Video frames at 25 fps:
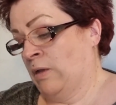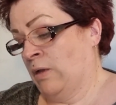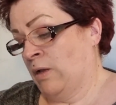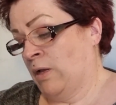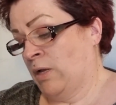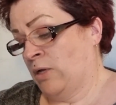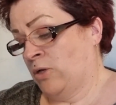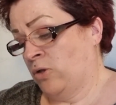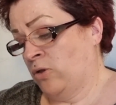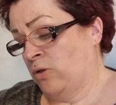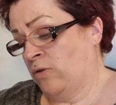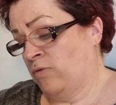
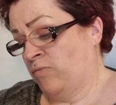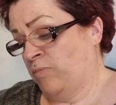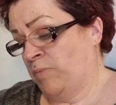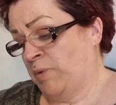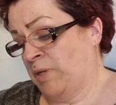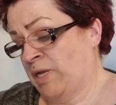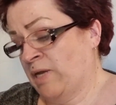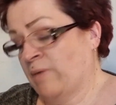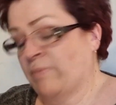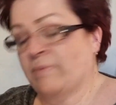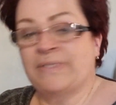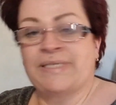I know you've been
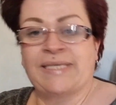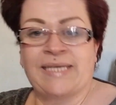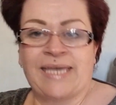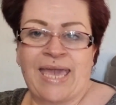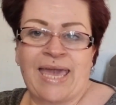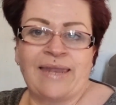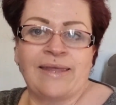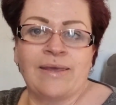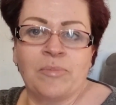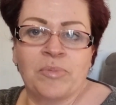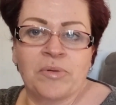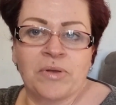able to
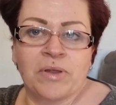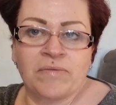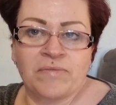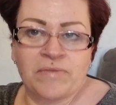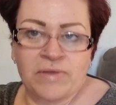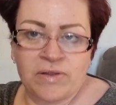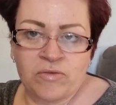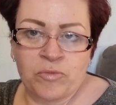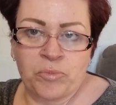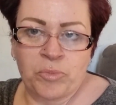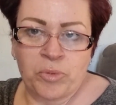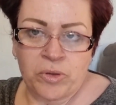get it, but I've
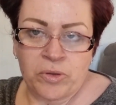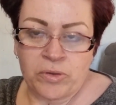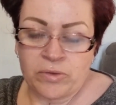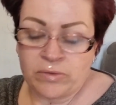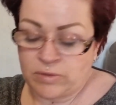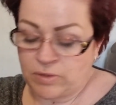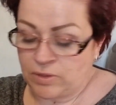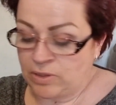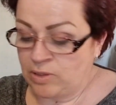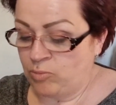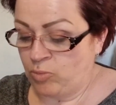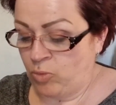never
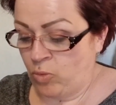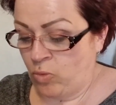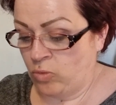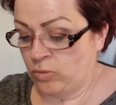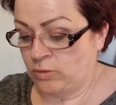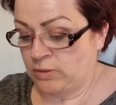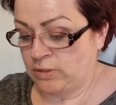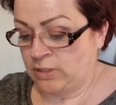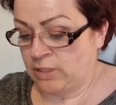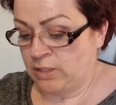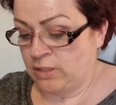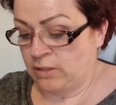personally
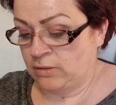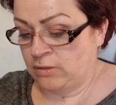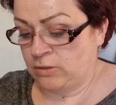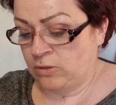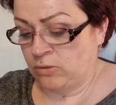bought it.